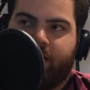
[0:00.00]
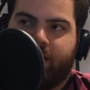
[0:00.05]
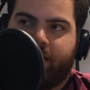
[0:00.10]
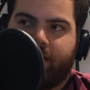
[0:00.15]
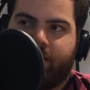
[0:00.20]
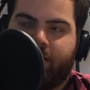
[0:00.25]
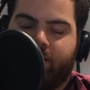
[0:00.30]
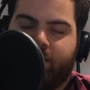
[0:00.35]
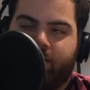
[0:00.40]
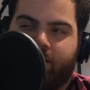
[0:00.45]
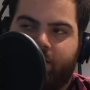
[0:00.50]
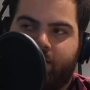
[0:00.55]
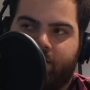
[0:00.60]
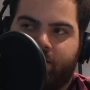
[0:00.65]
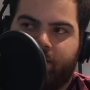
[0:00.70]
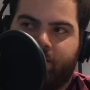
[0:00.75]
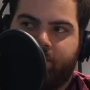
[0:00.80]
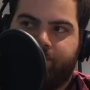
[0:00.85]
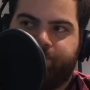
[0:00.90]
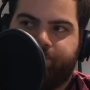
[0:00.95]
I can
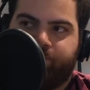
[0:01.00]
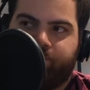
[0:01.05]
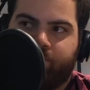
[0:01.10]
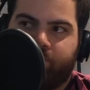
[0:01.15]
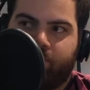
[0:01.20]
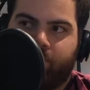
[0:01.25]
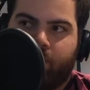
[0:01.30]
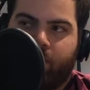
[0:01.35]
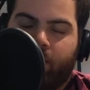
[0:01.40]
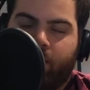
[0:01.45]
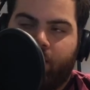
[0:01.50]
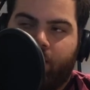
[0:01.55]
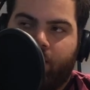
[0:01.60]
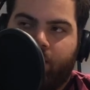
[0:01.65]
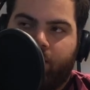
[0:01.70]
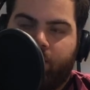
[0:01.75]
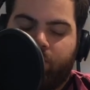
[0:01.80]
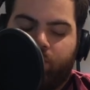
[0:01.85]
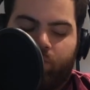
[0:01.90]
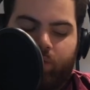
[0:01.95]

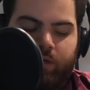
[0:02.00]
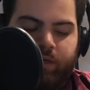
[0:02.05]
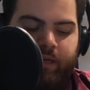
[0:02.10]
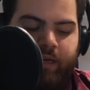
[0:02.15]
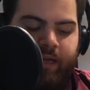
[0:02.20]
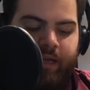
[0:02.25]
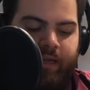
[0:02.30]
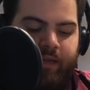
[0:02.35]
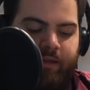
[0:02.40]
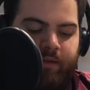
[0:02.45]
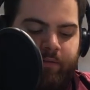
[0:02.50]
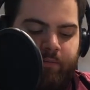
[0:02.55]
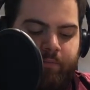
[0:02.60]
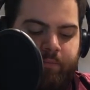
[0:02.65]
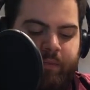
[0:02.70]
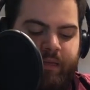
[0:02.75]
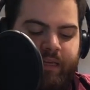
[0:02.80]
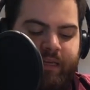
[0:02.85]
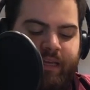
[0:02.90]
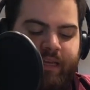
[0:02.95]
one day
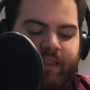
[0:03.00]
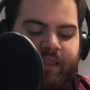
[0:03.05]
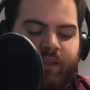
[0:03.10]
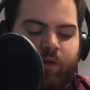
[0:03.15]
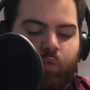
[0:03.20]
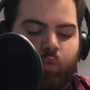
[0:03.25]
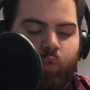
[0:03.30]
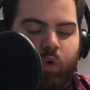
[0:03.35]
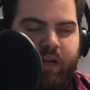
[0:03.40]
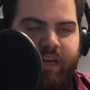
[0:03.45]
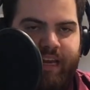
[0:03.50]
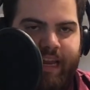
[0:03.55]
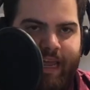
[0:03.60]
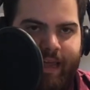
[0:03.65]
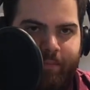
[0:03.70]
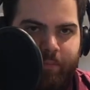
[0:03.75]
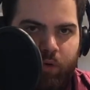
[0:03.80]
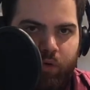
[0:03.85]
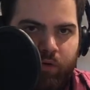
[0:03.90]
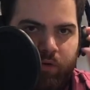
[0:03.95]
be in the one
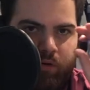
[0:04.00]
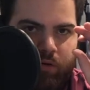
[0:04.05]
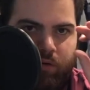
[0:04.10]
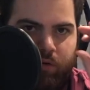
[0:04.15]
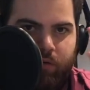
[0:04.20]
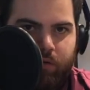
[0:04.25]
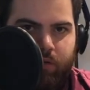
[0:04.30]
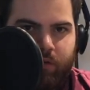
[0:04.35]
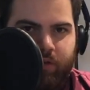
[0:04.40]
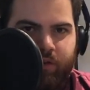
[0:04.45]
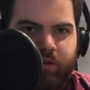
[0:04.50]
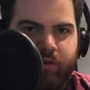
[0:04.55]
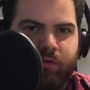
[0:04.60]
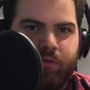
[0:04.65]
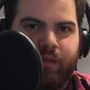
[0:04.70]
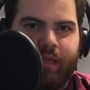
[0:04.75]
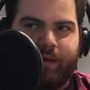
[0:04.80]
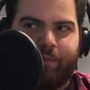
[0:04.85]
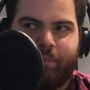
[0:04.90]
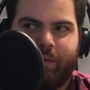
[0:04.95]
namer. You know,
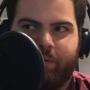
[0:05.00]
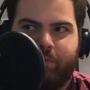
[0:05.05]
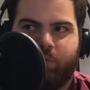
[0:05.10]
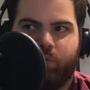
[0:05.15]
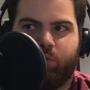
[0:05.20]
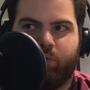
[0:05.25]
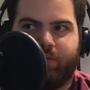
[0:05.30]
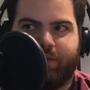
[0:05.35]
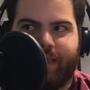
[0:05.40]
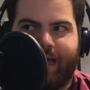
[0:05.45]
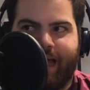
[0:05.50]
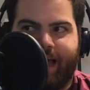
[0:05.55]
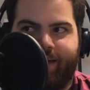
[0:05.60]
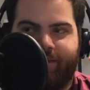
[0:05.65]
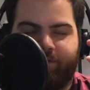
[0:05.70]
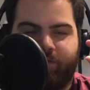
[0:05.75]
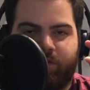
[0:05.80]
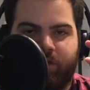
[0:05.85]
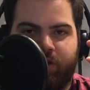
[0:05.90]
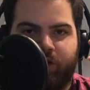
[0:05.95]
like people
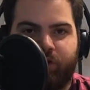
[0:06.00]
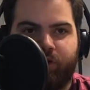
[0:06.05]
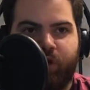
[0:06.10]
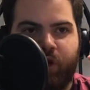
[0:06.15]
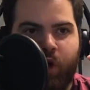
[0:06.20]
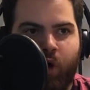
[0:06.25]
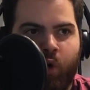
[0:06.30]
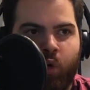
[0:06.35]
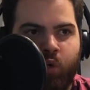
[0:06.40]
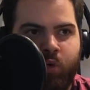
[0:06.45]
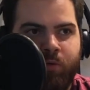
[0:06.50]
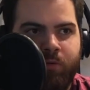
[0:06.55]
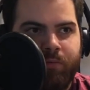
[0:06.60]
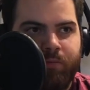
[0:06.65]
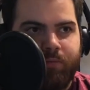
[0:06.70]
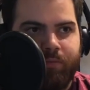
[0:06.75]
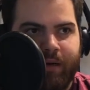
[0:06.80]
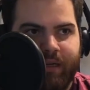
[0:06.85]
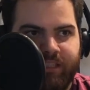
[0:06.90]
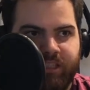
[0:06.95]
that they're known
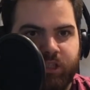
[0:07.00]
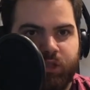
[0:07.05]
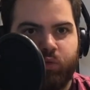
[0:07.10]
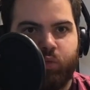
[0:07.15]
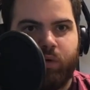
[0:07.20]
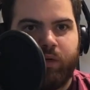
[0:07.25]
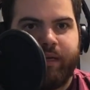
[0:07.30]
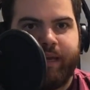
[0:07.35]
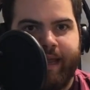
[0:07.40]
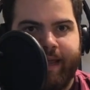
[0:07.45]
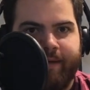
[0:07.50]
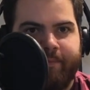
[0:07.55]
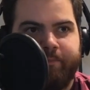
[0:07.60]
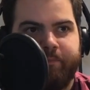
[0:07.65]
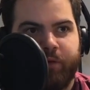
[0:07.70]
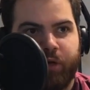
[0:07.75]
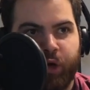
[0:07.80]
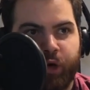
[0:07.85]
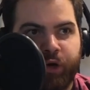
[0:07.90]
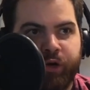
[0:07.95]
by just one
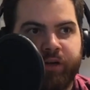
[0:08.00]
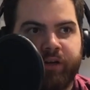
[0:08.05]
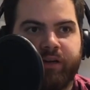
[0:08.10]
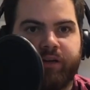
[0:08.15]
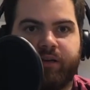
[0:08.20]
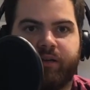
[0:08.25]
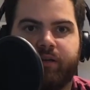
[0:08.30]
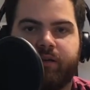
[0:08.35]
name. Dirk,